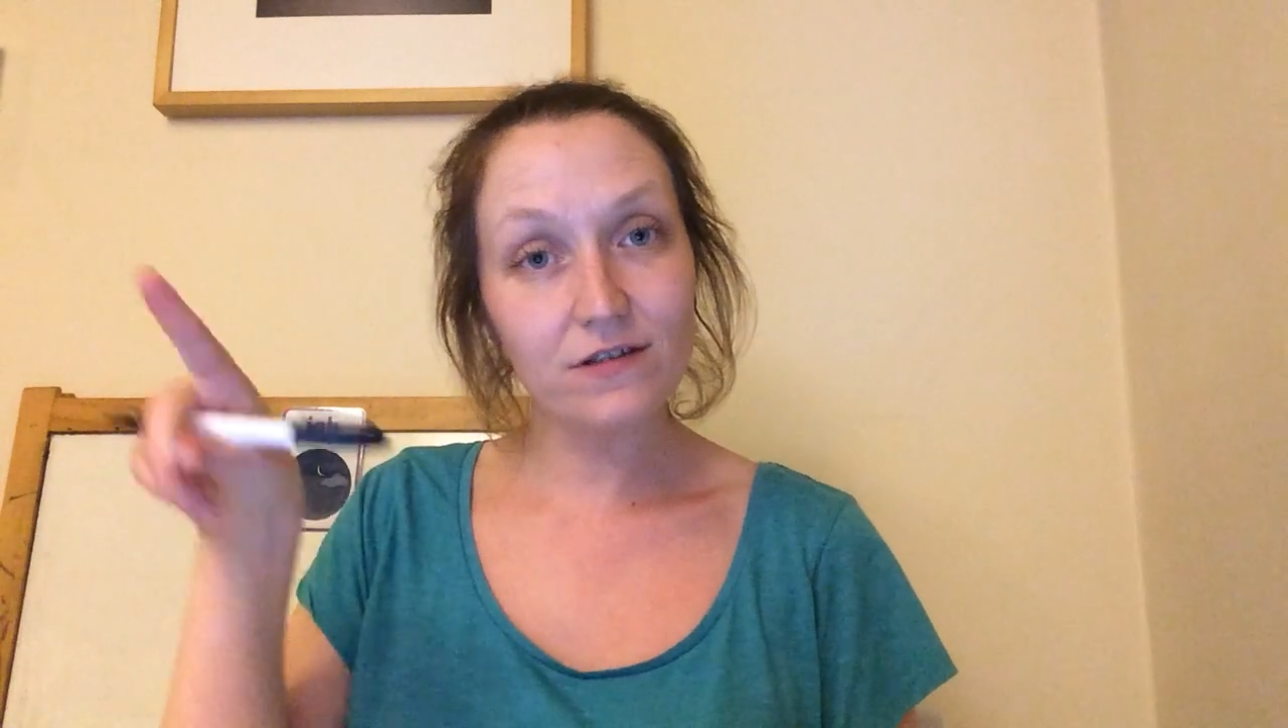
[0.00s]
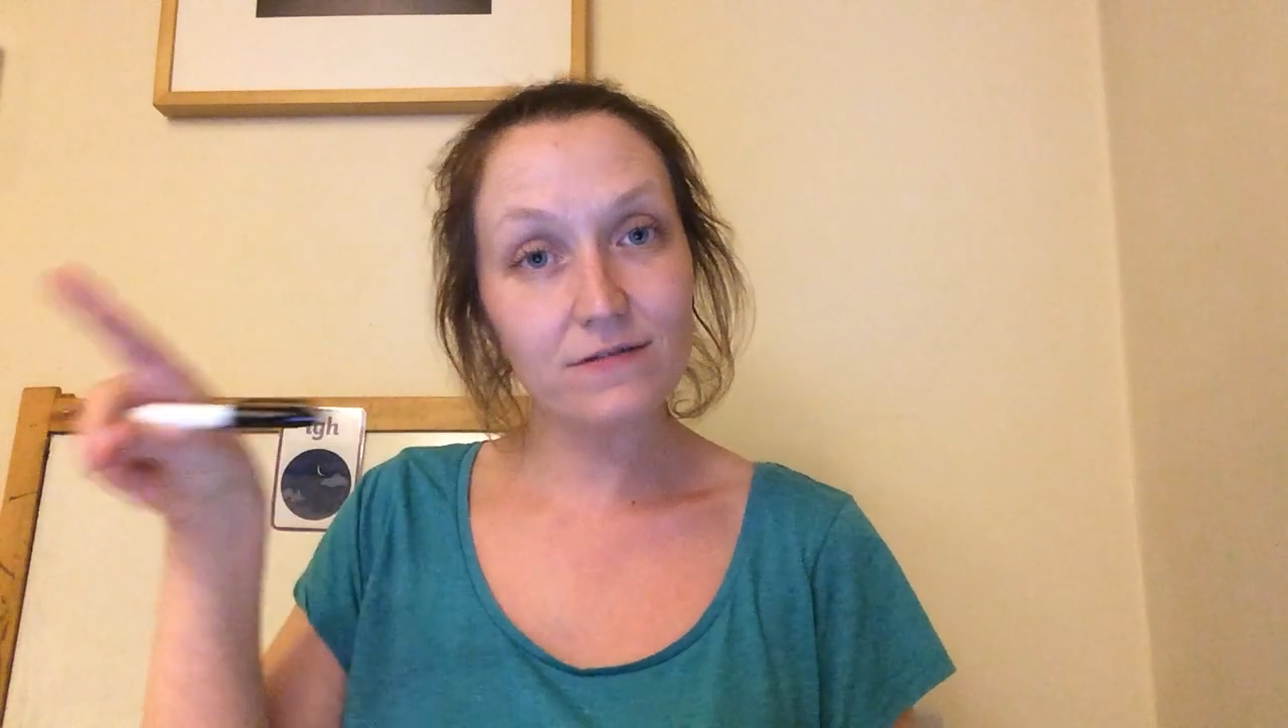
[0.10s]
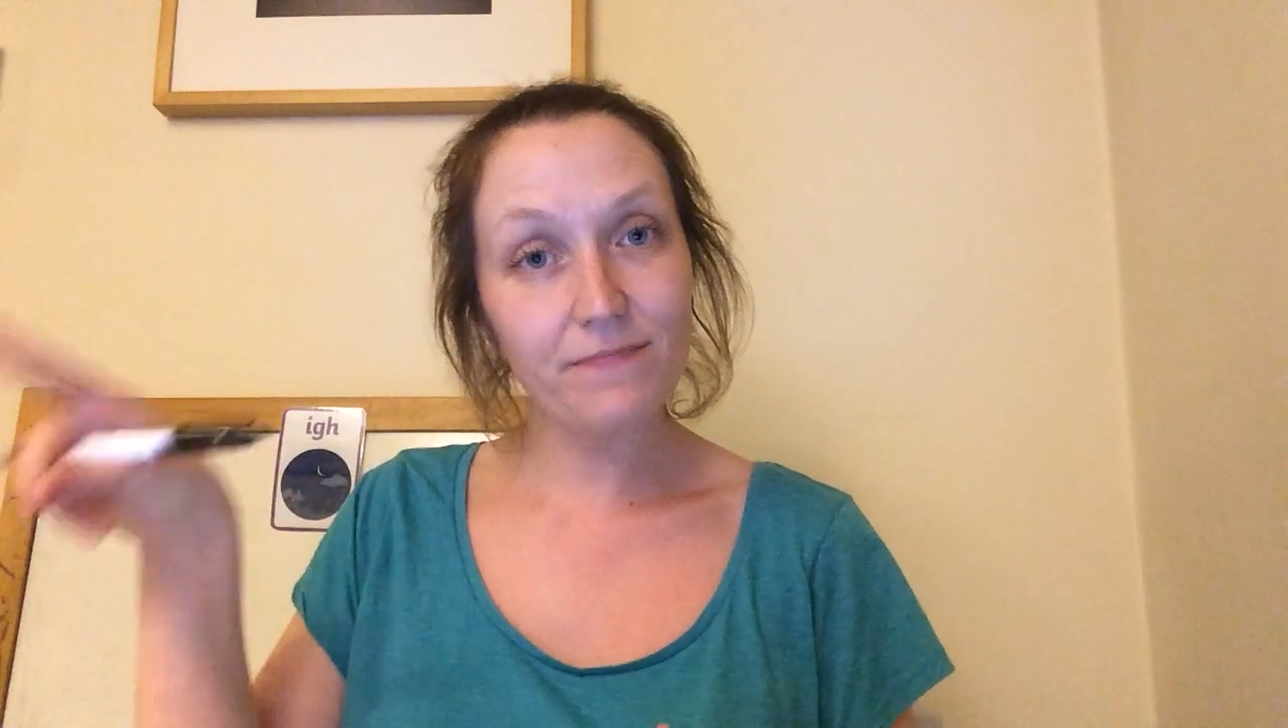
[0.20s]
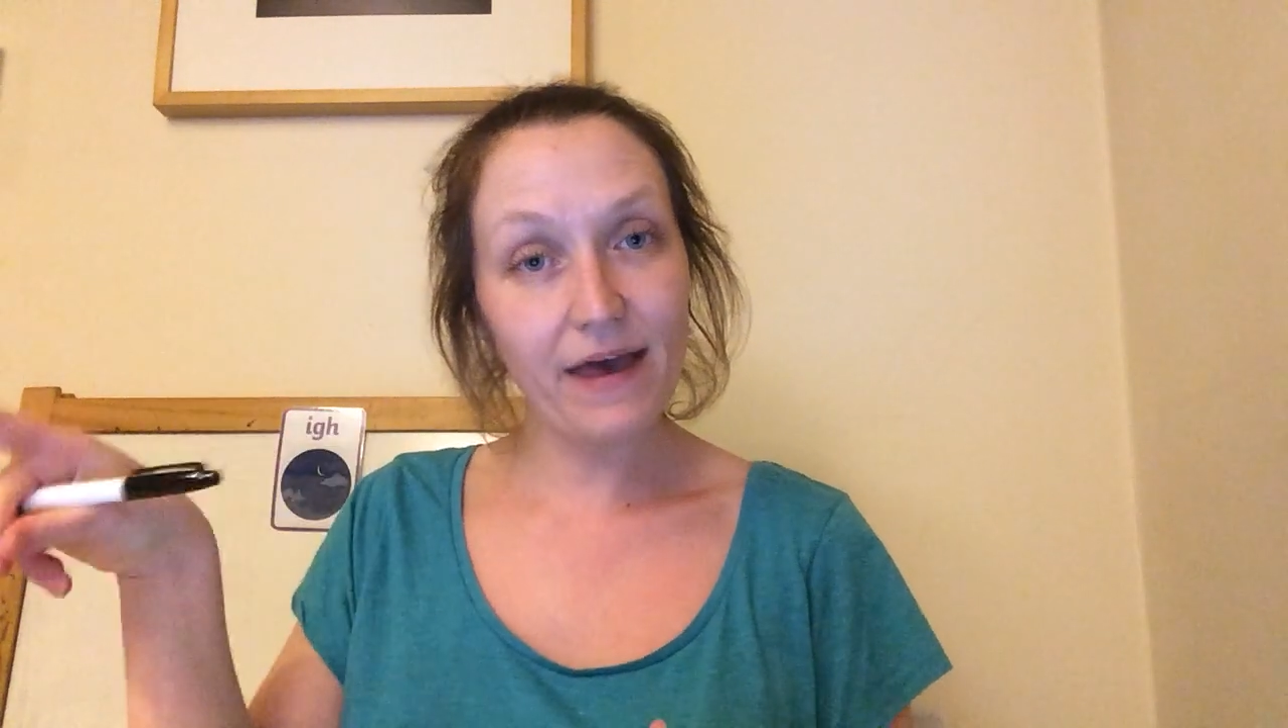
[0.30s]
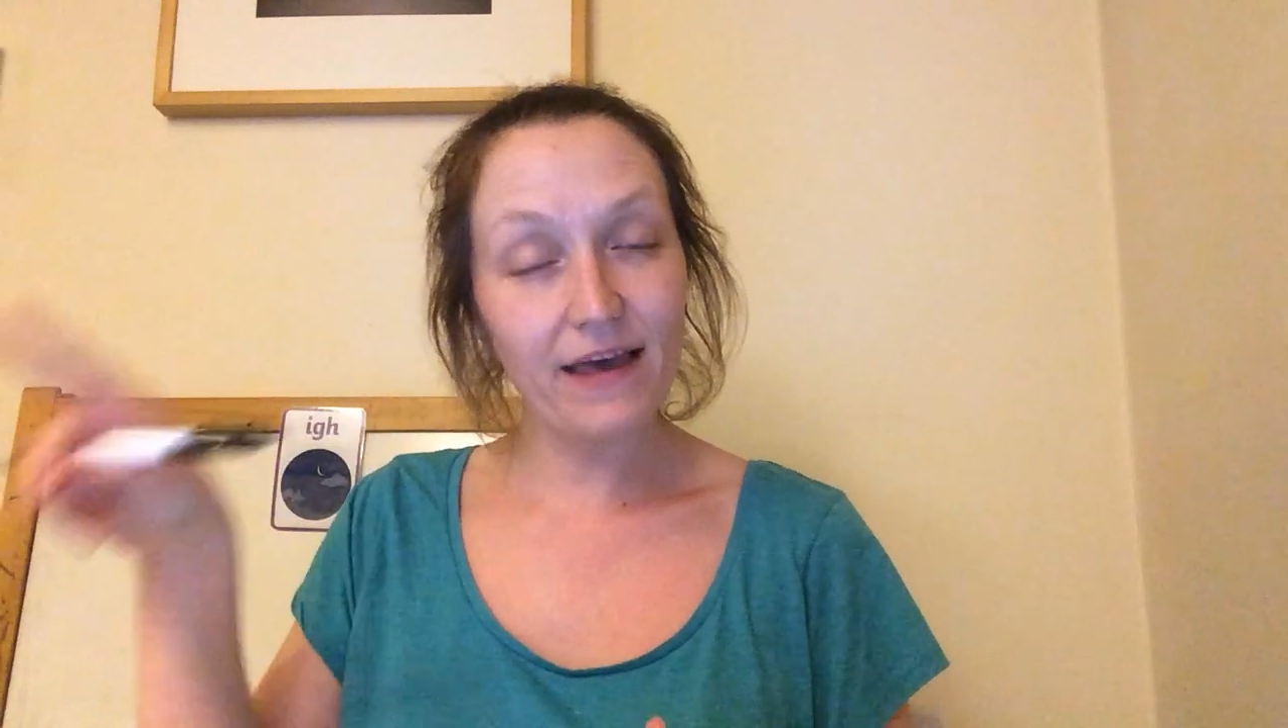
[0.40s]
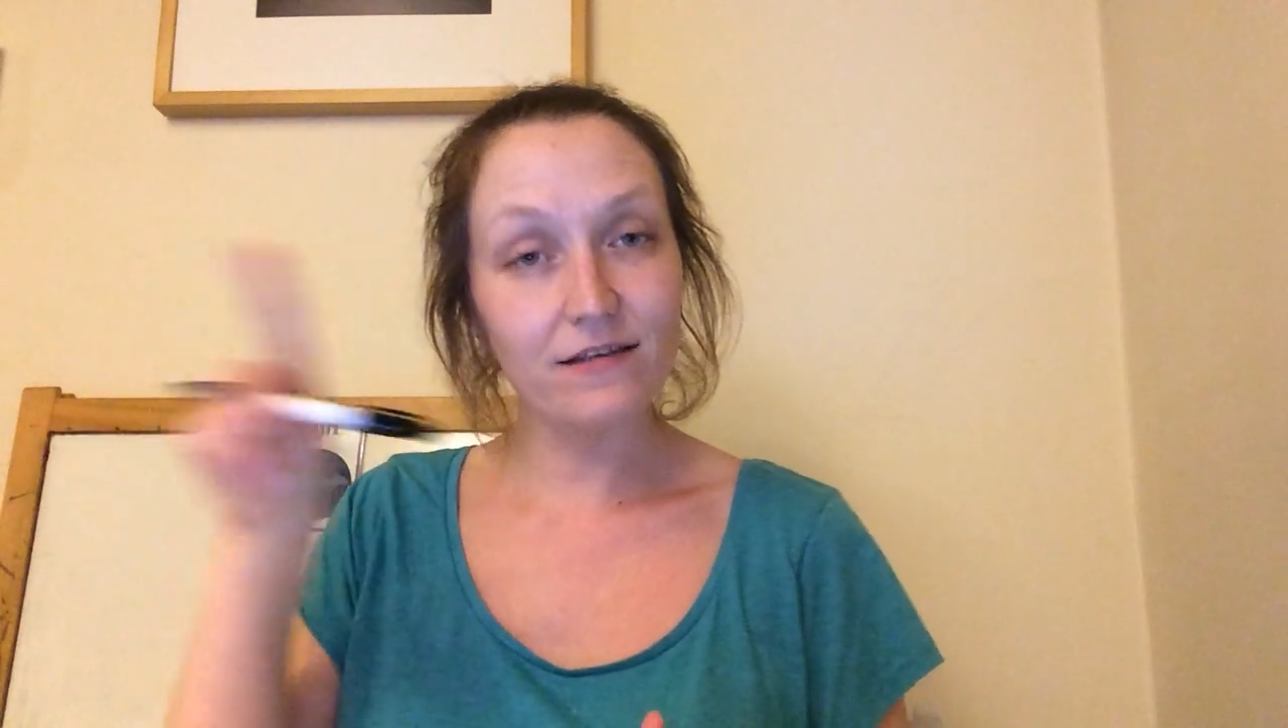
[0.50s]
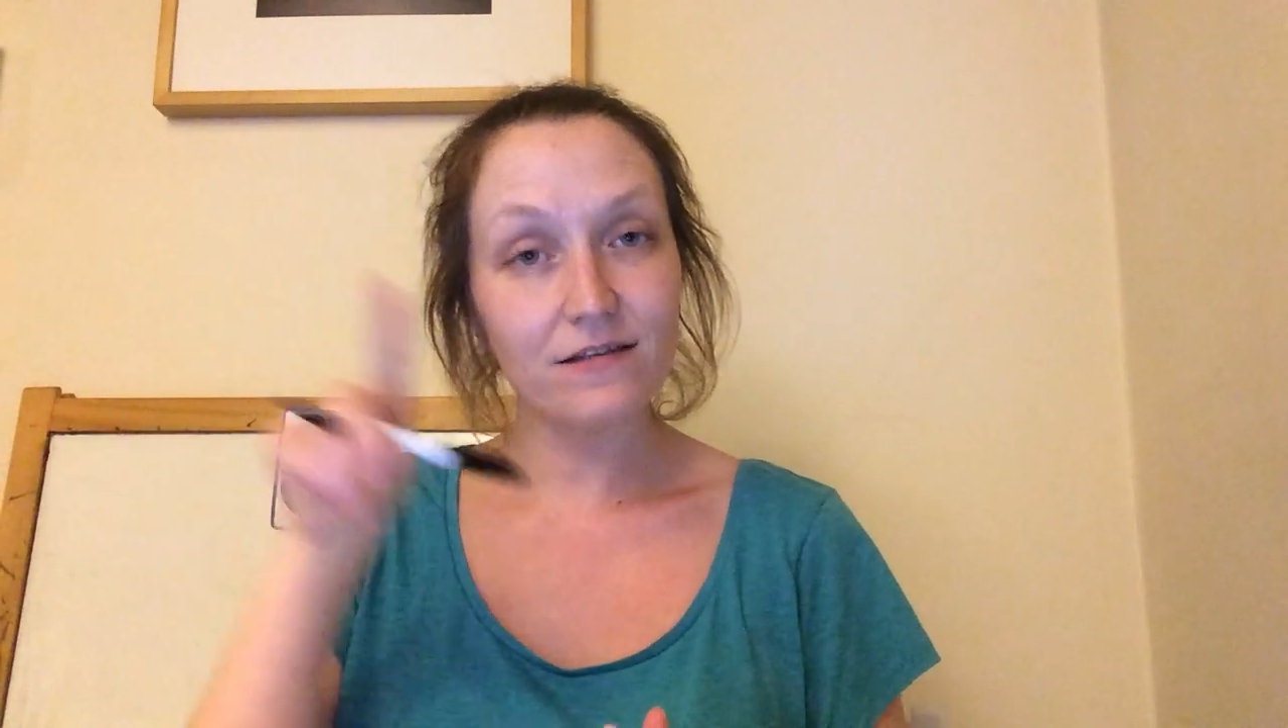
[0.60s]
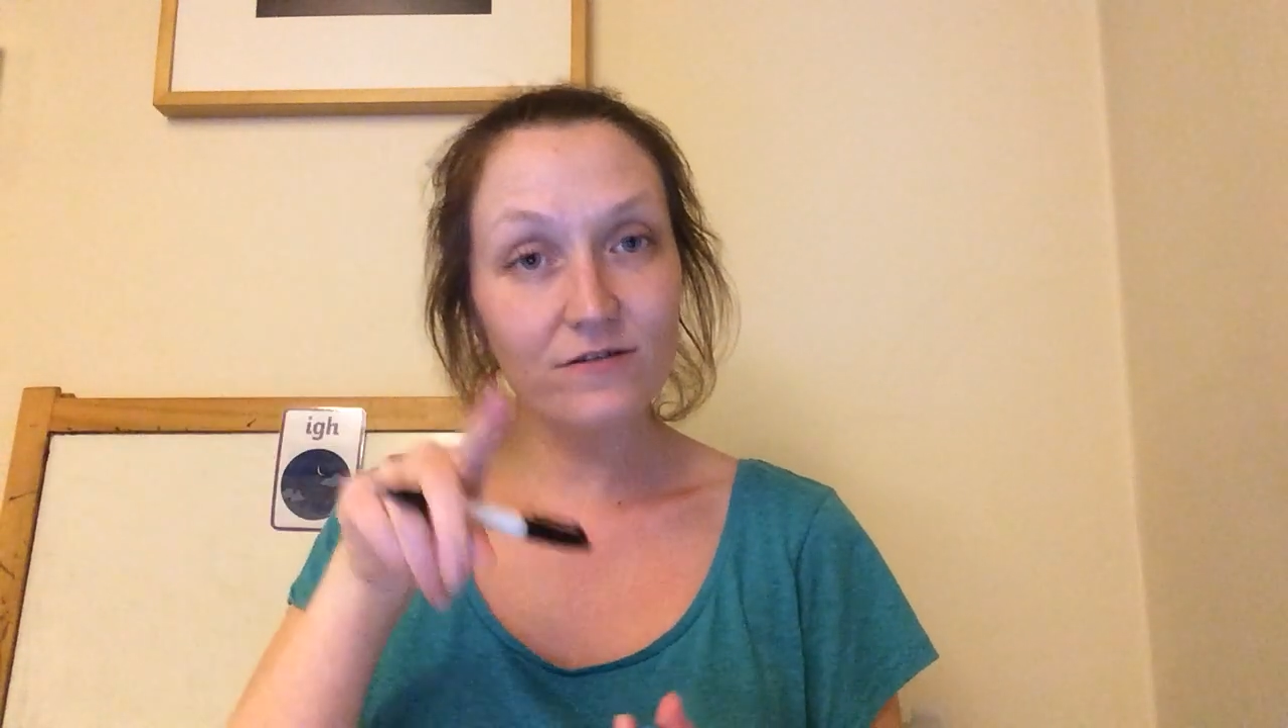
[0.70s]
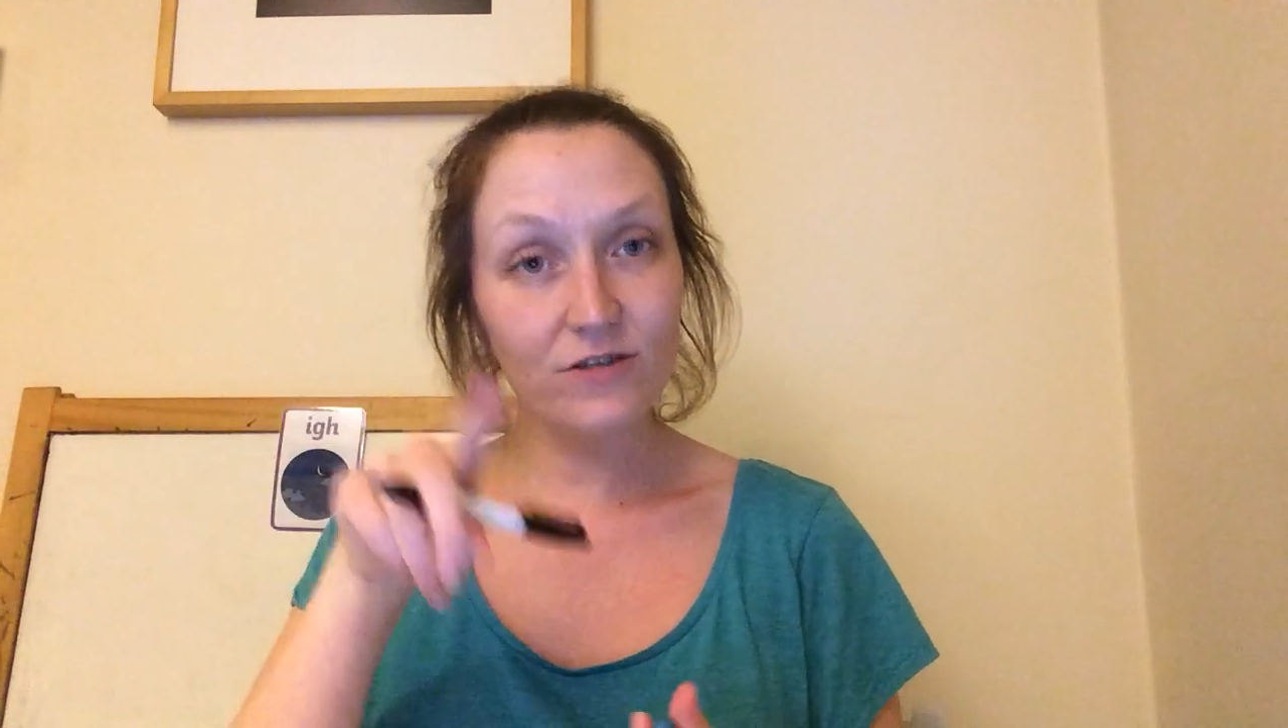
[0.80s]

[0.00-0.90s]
space